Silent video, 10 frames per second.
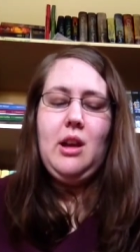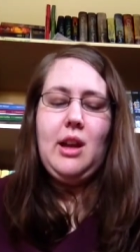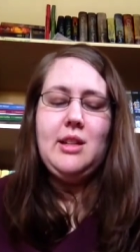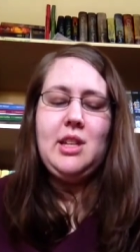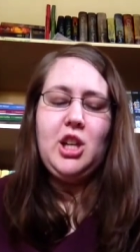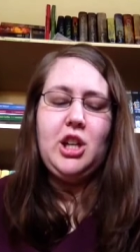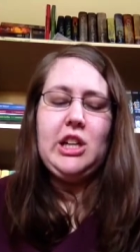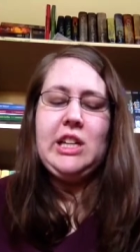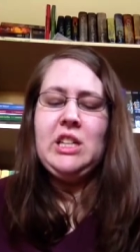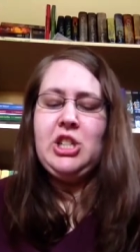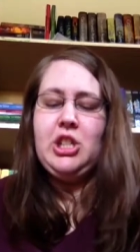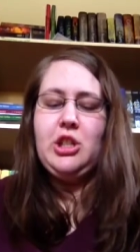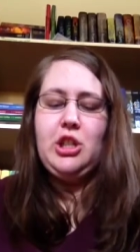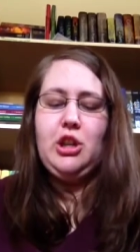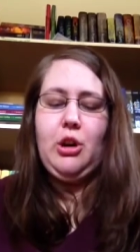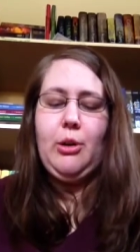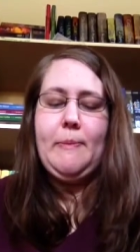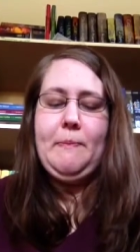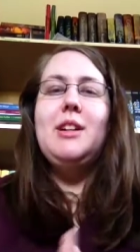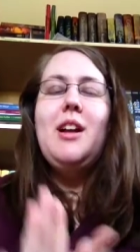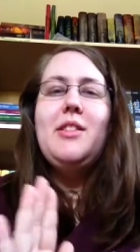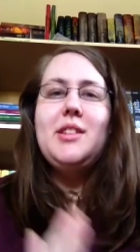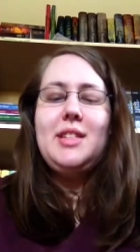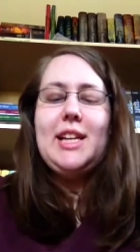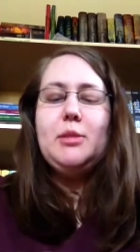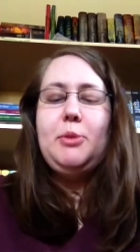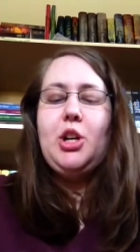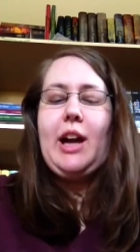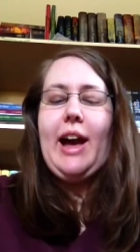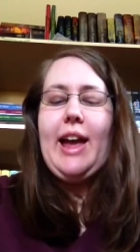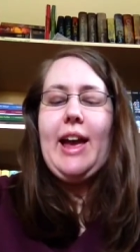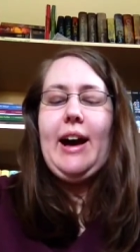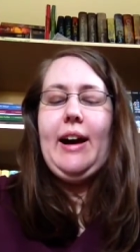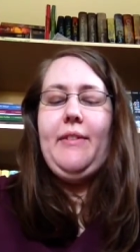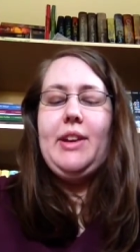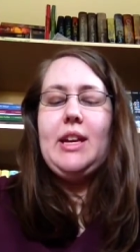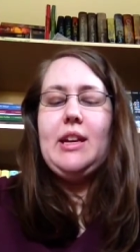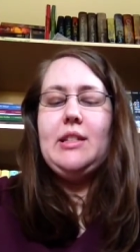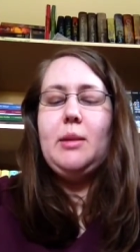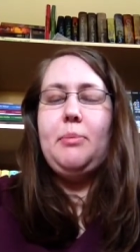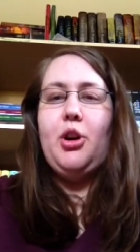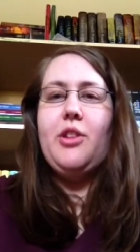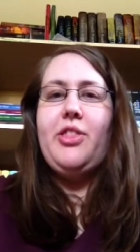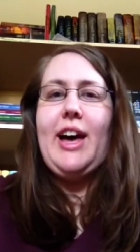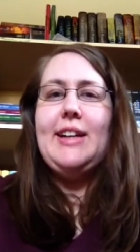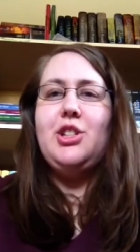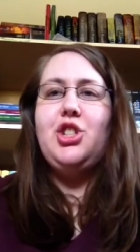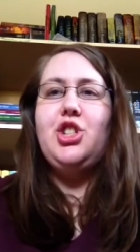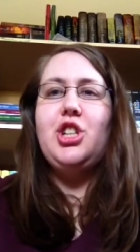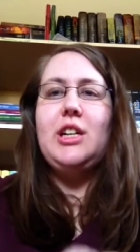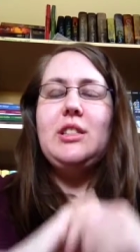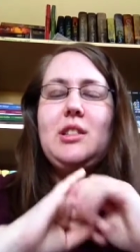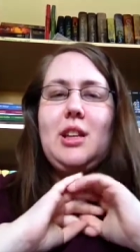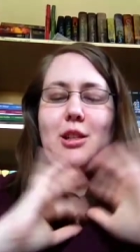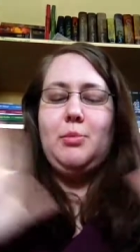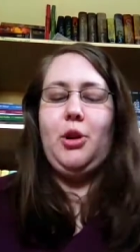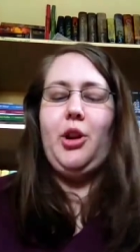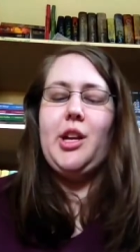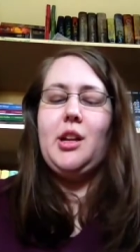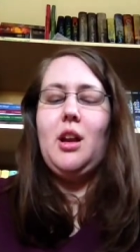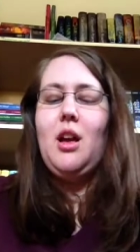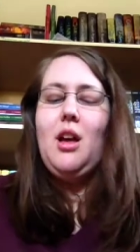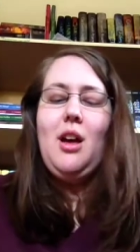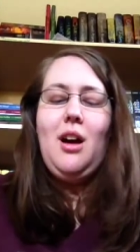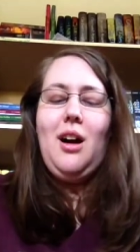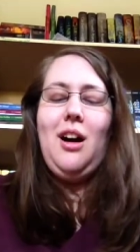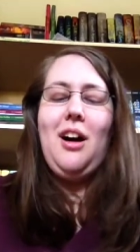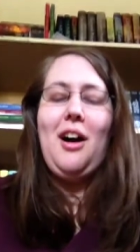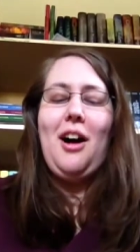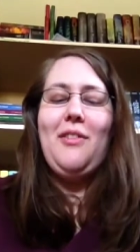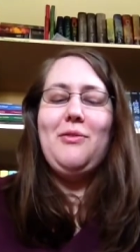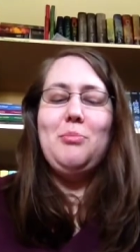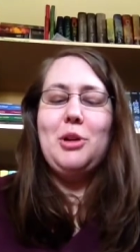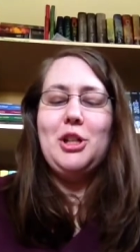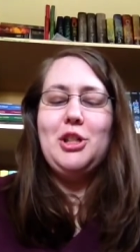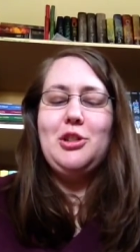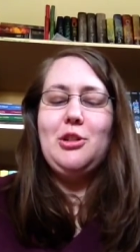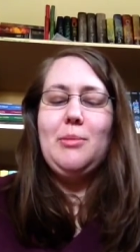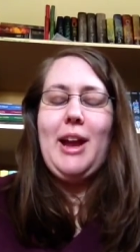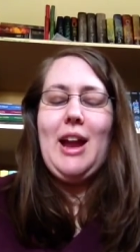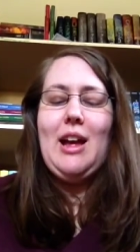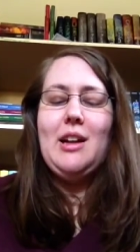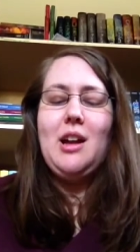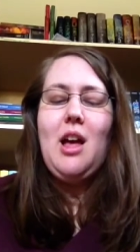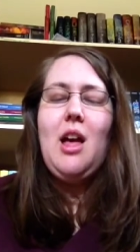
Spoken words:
and it's in good condition too. This next book I have is a book that just exploded off BookTube, and